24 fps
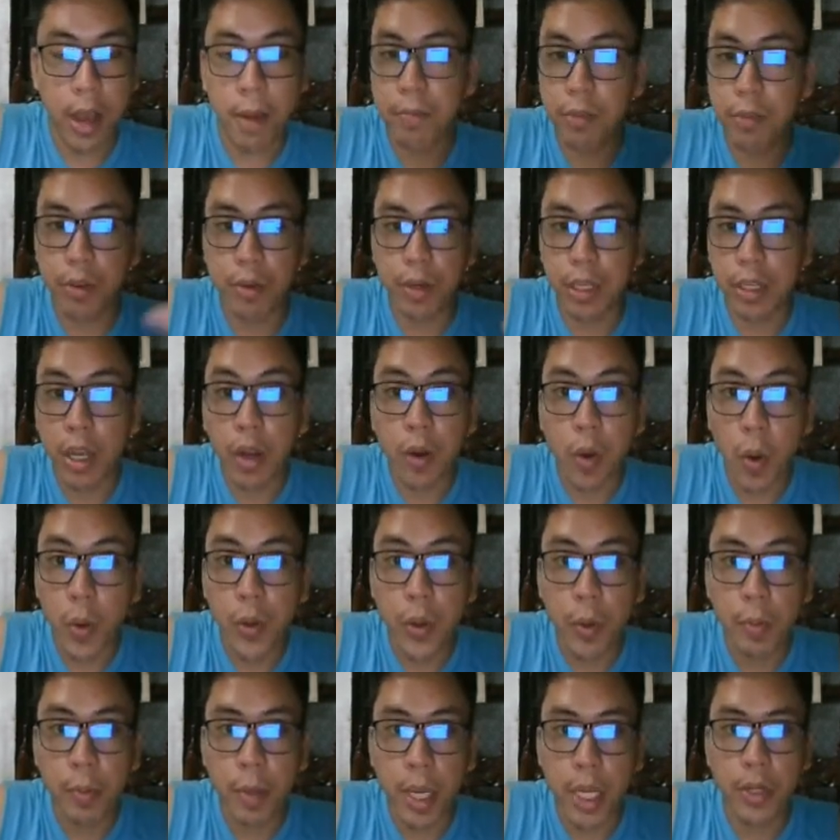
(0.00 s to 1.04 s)
I'm sorry, the
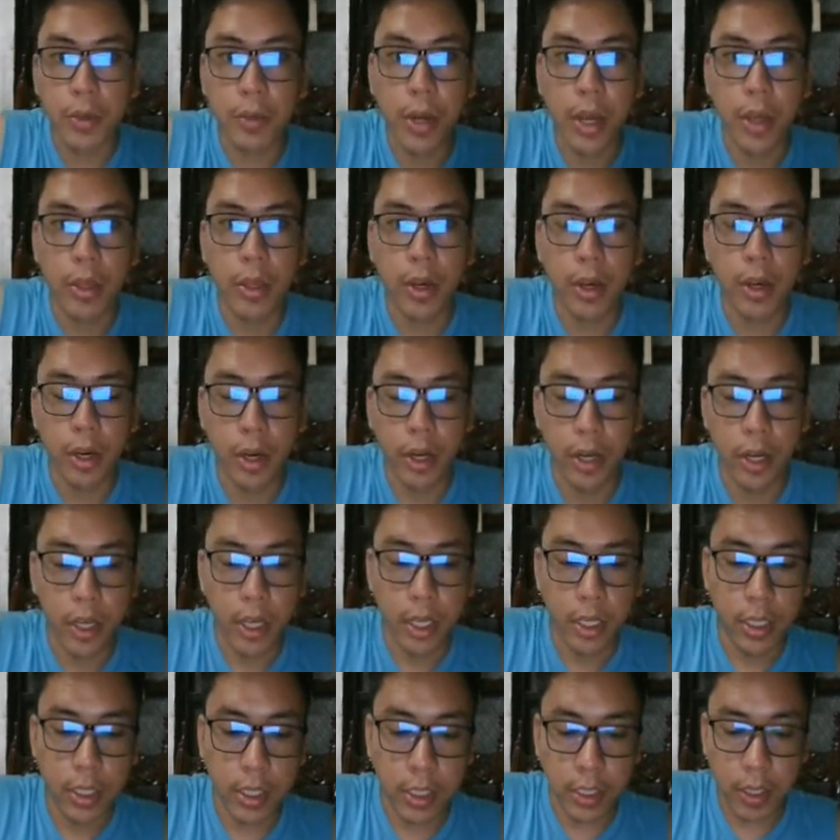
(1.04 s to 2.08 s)
codomain rather.
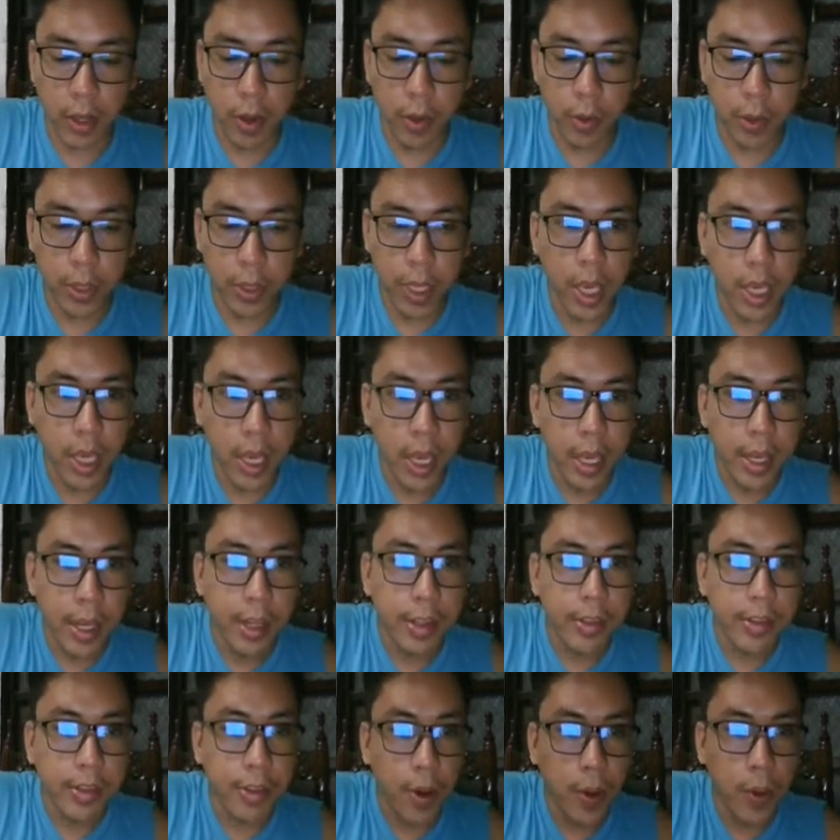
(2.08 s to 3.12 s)
Okay,
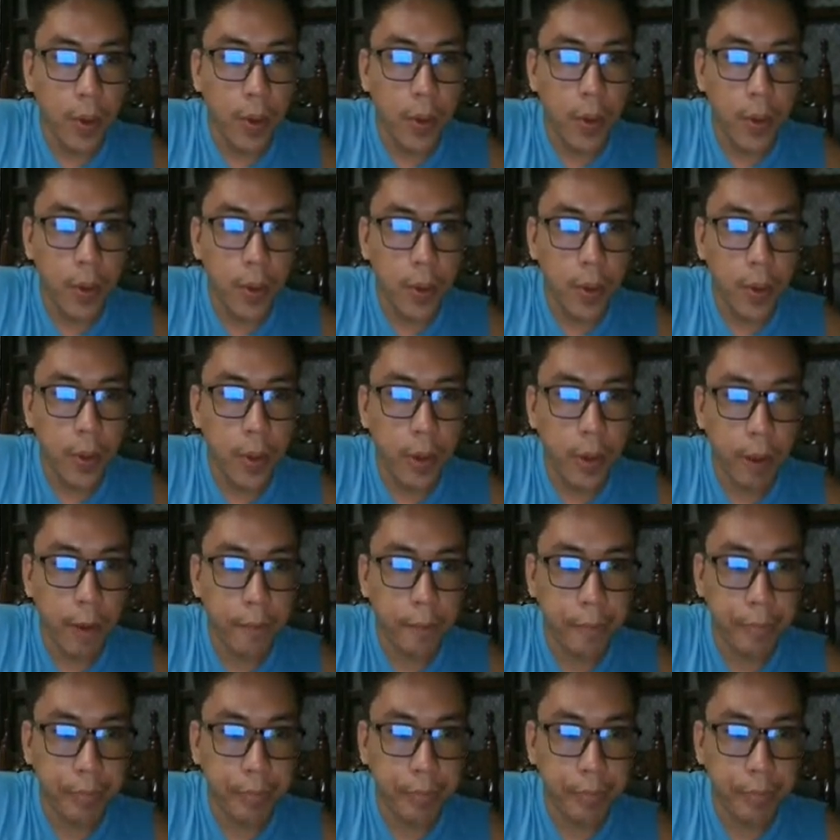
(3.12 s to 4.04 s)
so